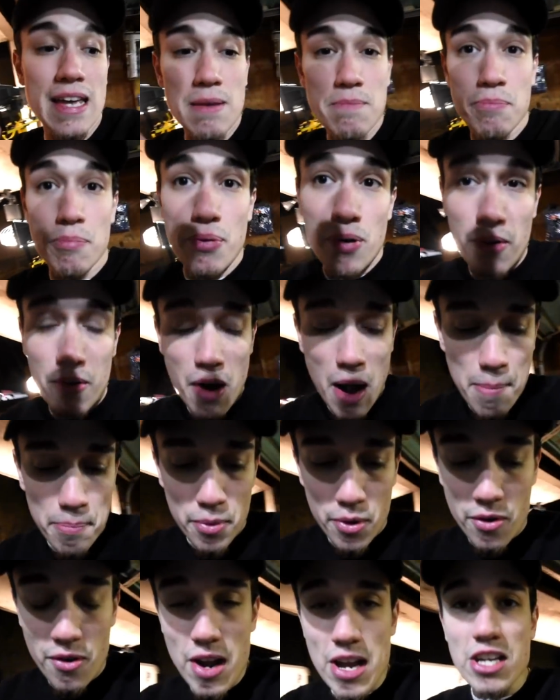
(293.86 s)
In
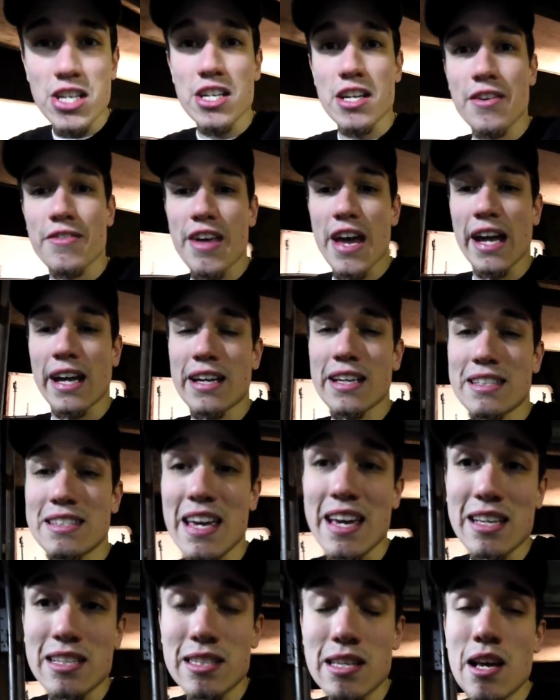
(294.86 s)
preparation of that, it
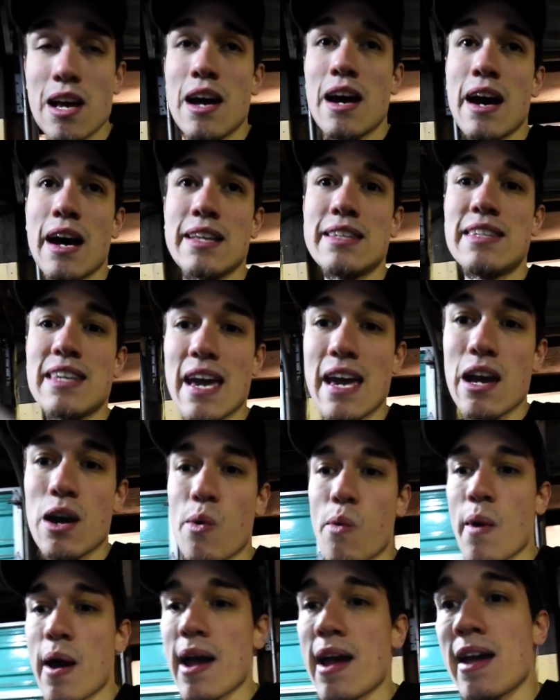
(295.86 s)
takes a day
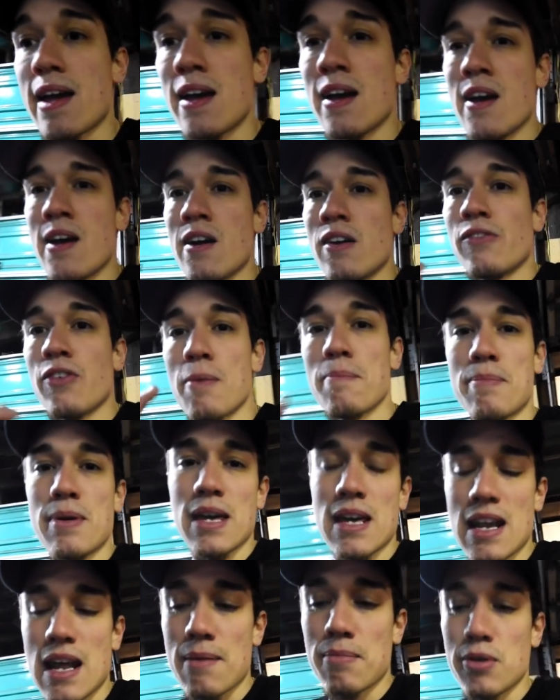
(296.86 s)
away from
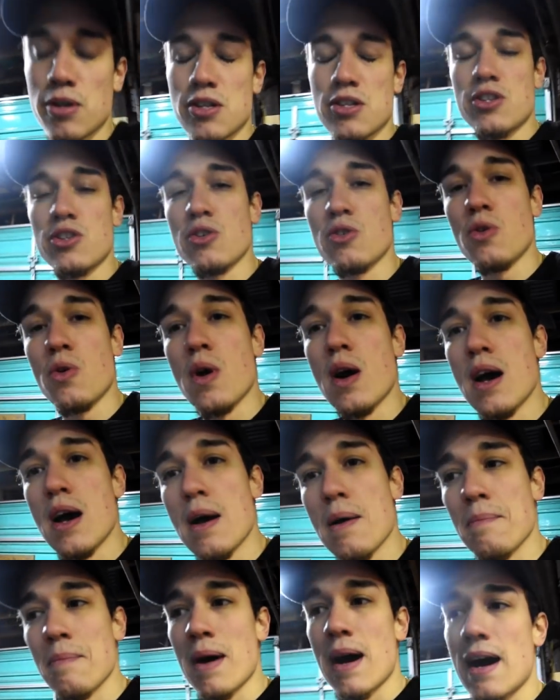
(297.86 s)
being able to do
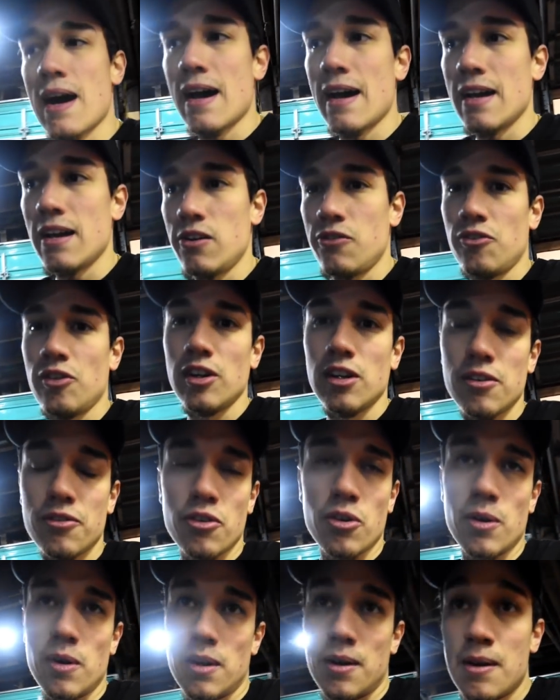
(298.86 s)
my
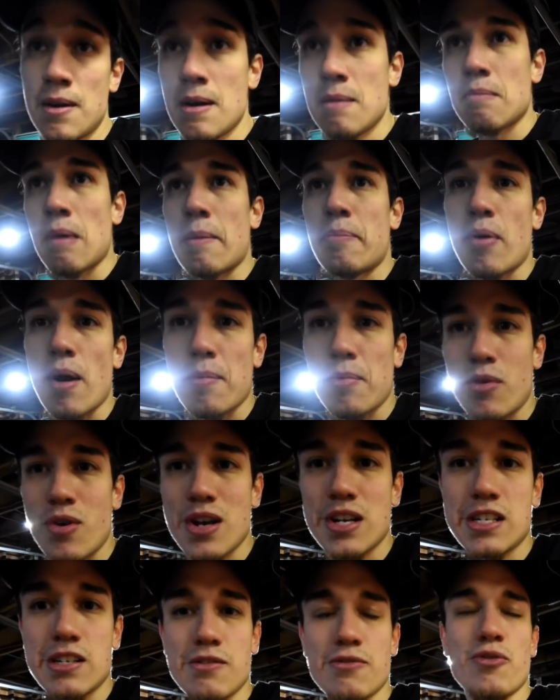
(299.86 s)

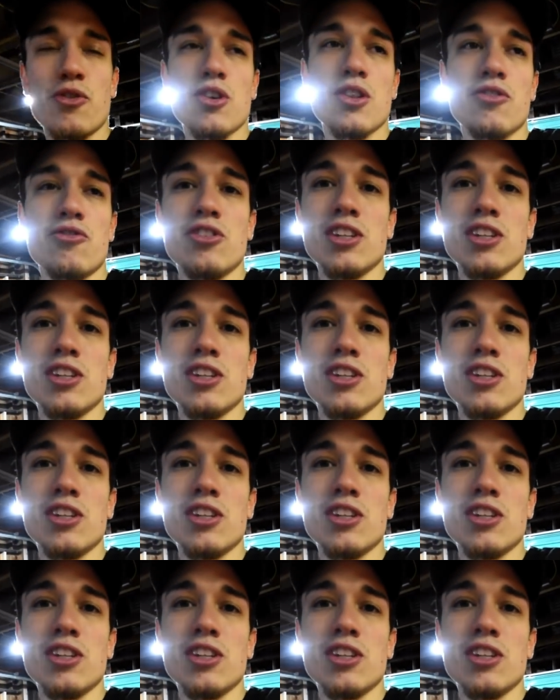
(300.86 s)
preparation for the